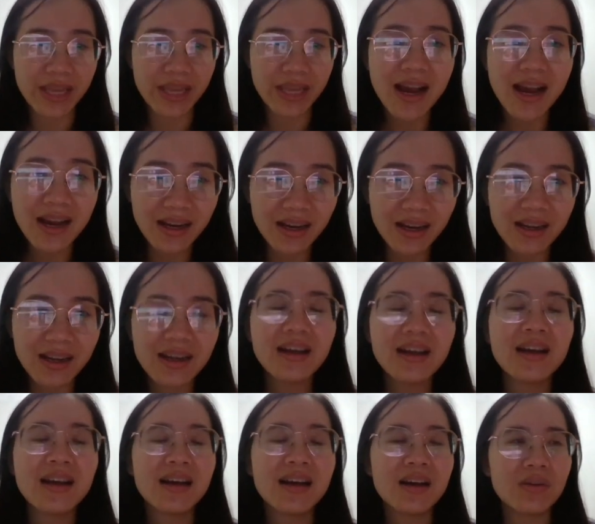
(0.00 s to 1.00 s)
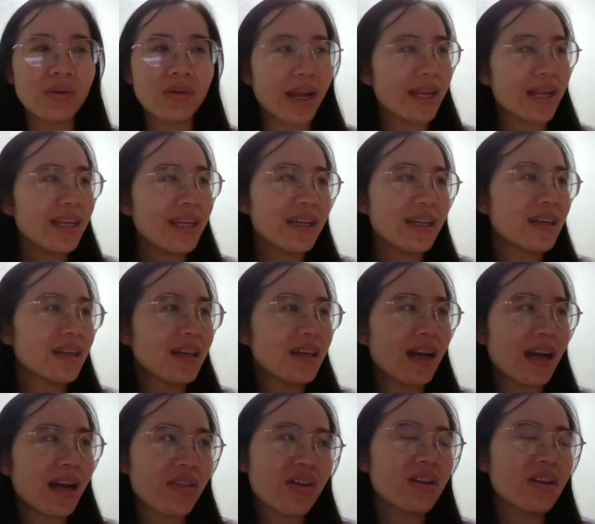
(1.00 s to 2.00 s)
young, right?
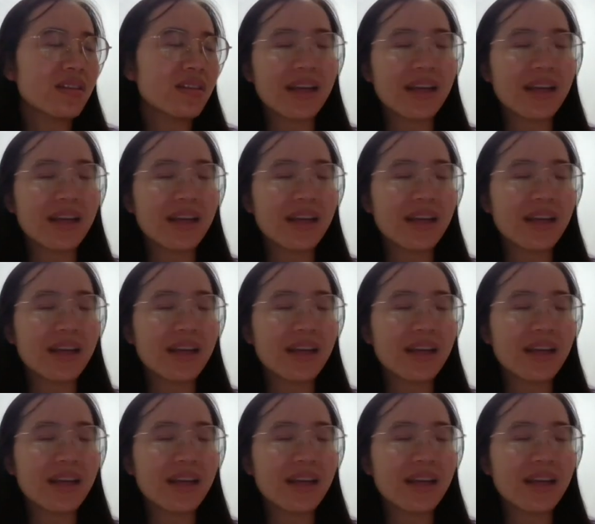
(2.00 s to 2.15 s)
I thought